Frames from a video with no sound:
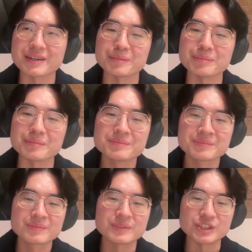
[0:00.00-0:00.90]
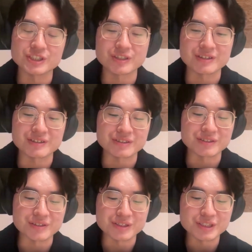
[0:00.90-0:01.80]
You just
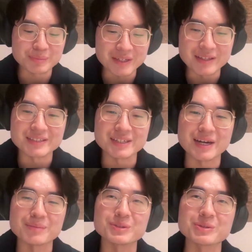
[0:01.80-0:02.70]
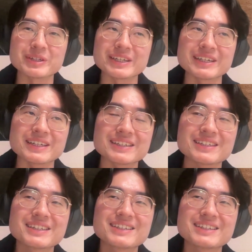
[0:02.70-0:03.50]
gotta spend that time doing it.